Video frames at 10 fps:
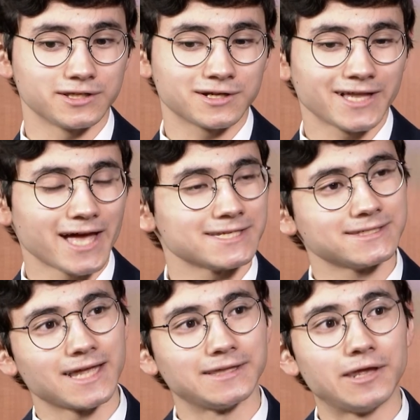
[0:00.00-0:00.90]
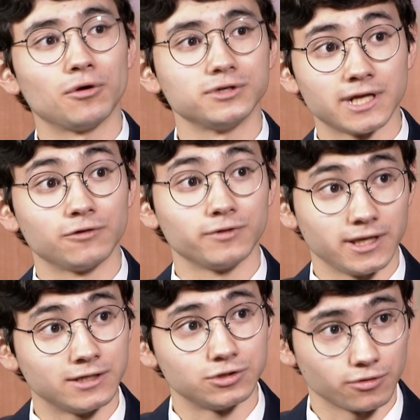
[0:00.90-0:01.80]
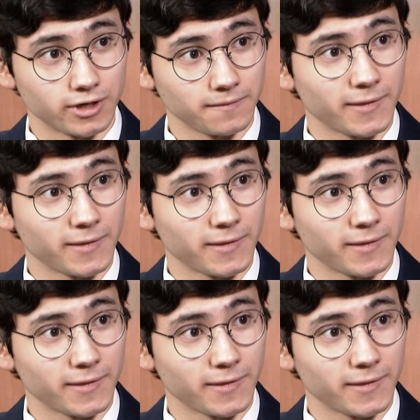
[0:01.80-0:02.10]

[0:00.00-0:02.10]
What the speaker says: classes that they don't genuinely enjoy.